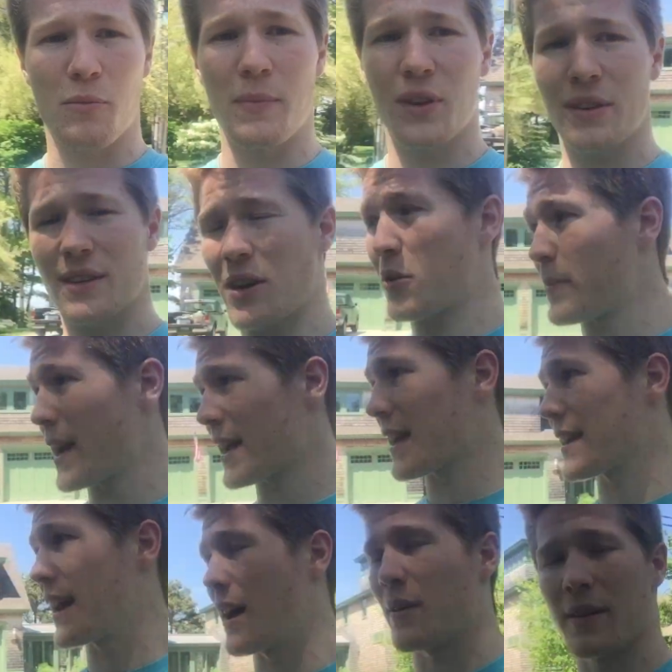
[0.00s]
$1 million bank
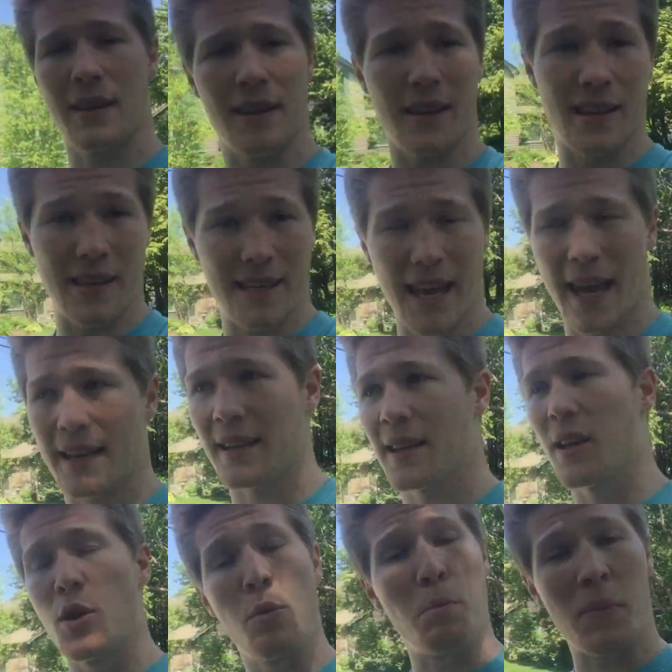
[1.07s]
account yet,
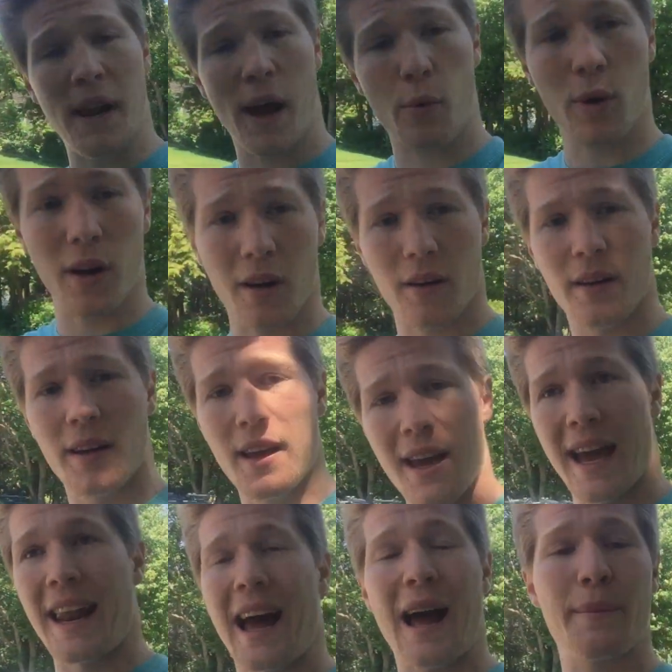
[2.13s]
but I will.
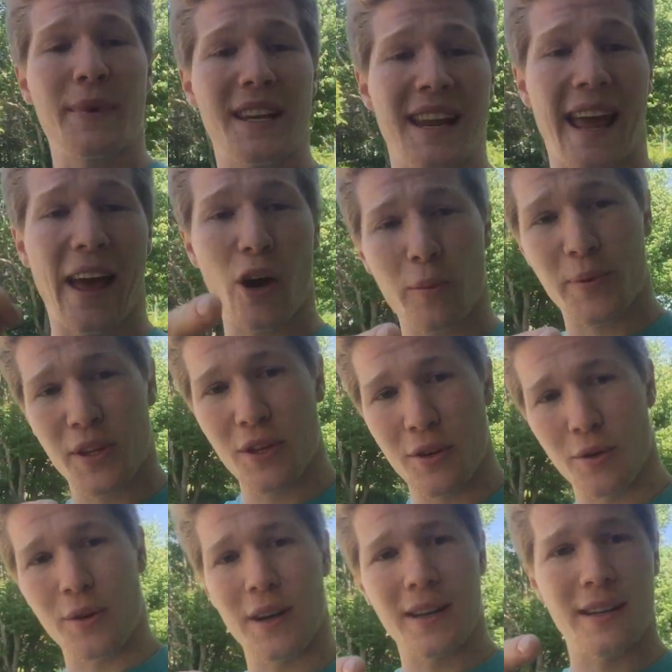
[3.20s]
And I'm gonna help
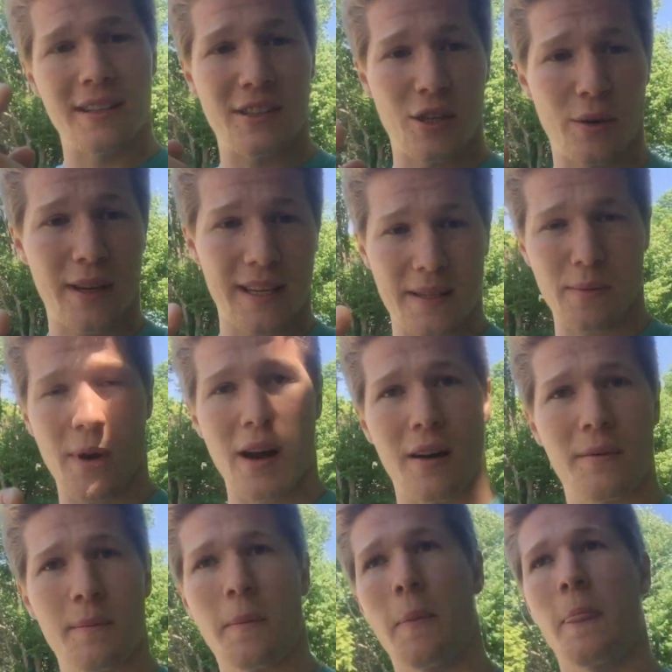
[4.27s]
you do it as well.
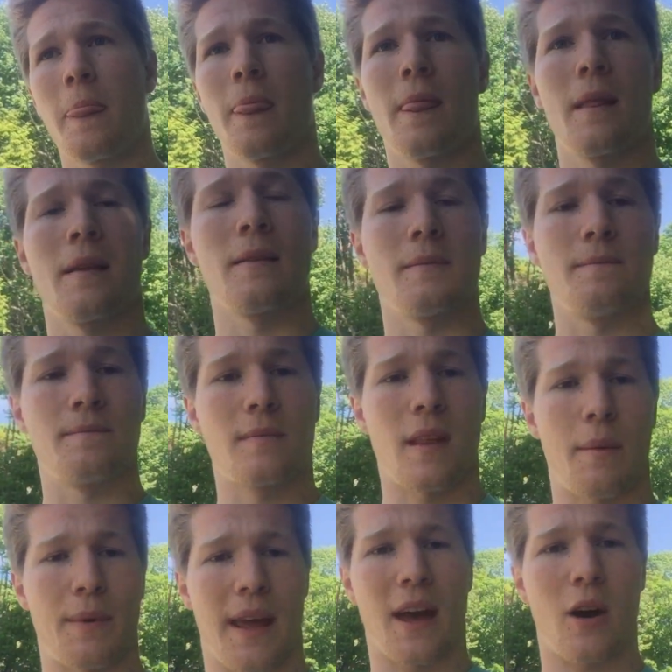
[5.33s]

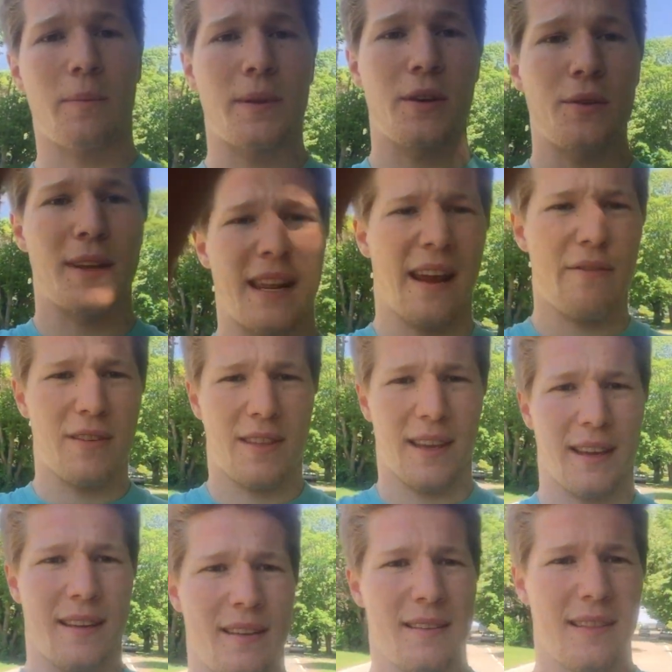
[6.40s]
I'm gonna help you get
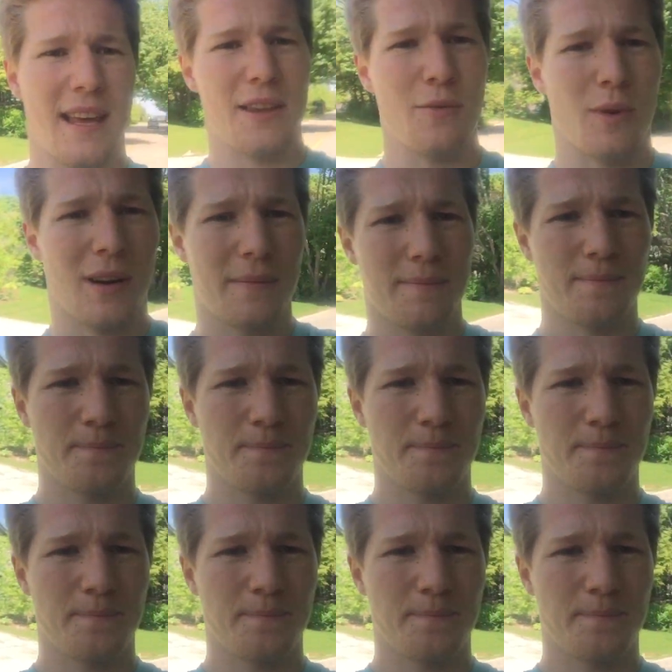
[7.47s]
everything that you want.